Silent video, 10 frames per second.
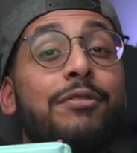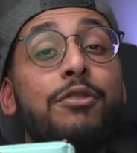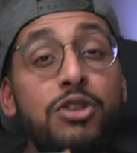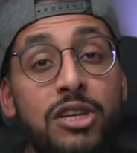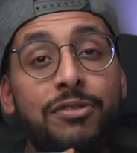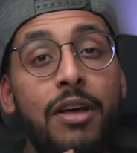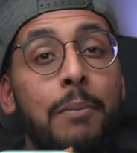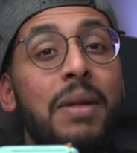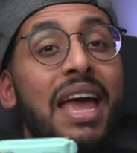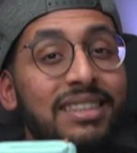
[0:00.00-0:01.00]
the
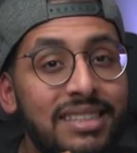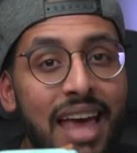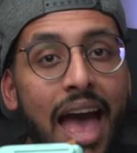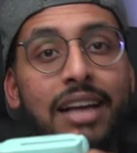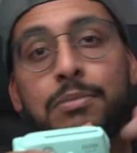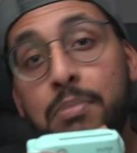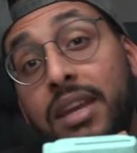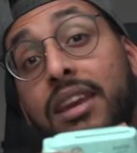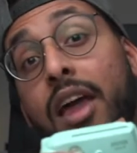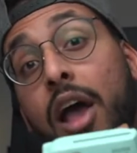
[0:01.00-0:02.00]
Fujifilm Instax
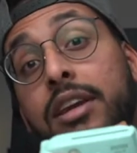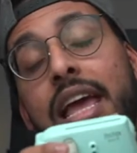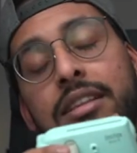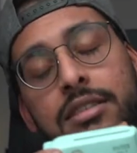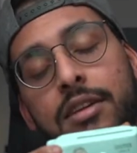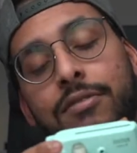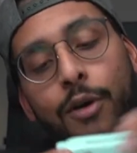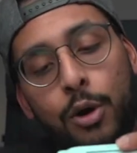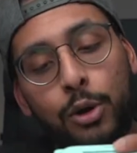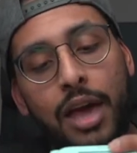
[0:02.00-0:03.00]
Mini 9 instant
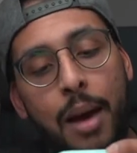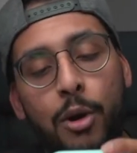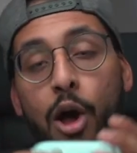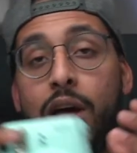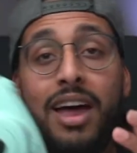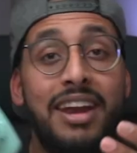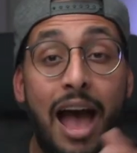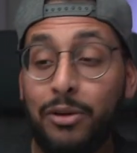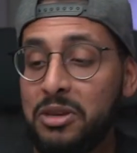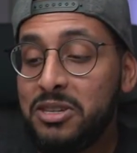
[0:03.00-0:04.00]
photo camera.
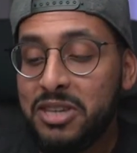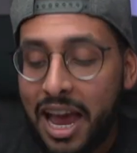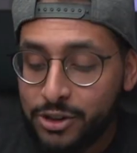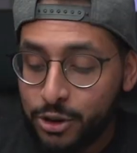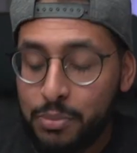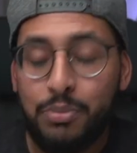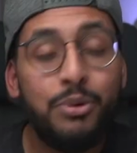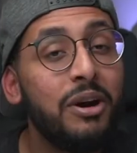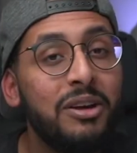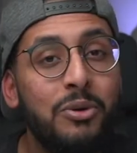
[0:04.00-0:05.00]
Now, this is actually
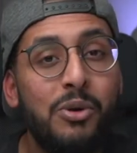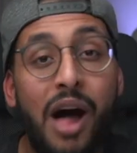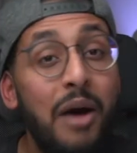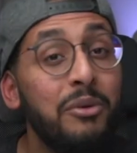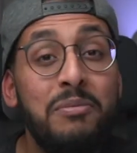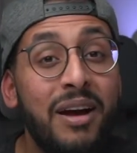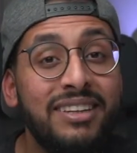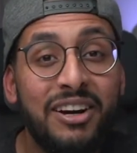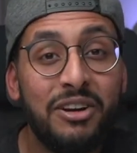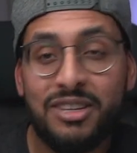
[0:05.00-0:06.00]
pretty cool. I wouldn't
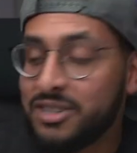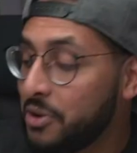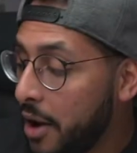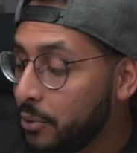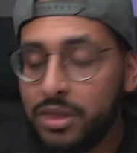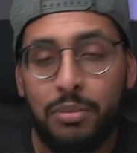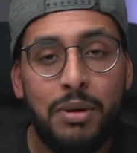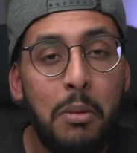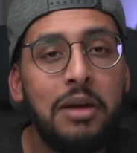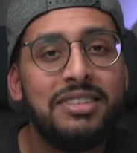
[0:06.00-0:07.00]
mind carrying this around with me
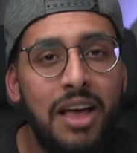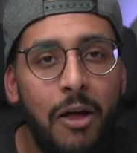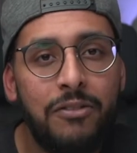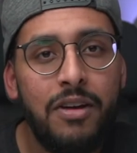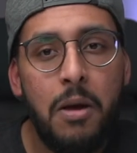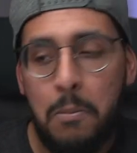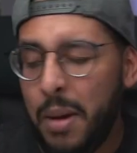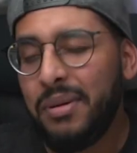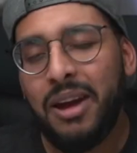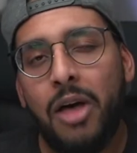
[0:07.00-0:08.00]
myself.
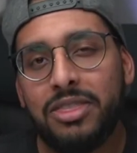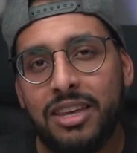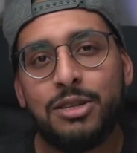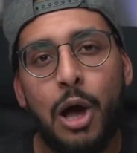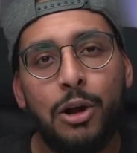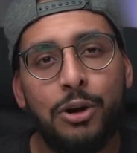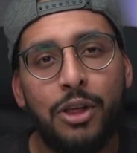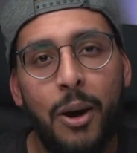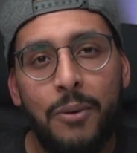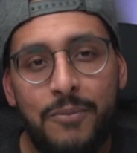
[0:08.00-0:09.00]
Maybe not in this color
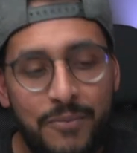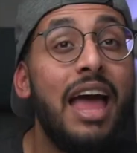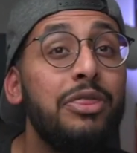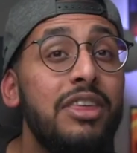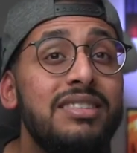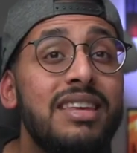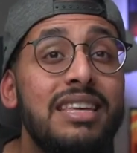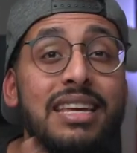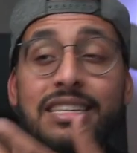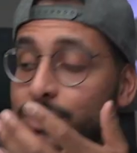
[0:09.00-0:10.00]
though. Now, this
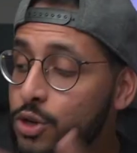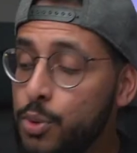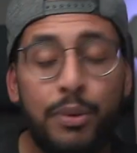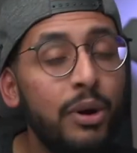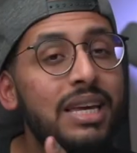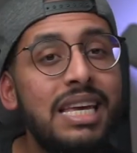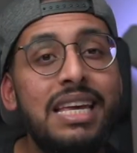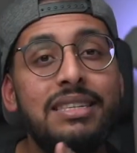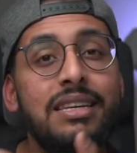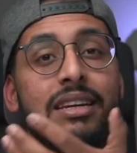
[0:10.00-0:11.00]
is a super
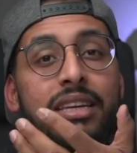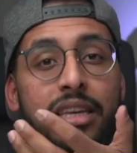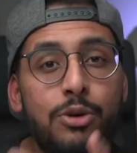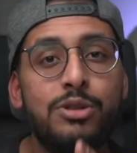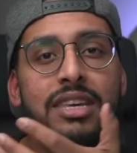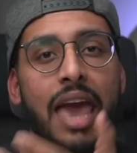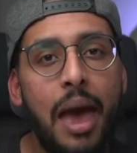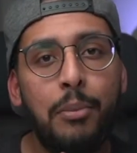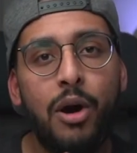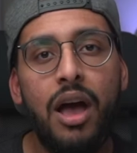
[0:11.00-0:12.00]
easy to use
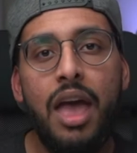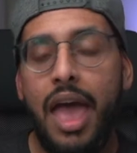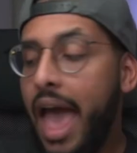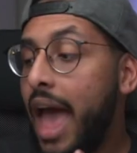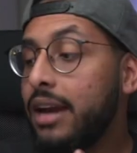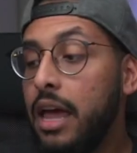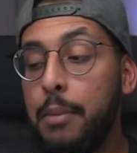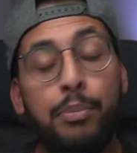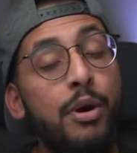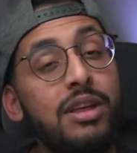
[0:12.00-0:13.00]
camera, and
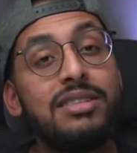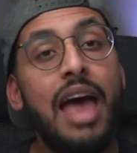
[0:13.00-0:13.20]
it prints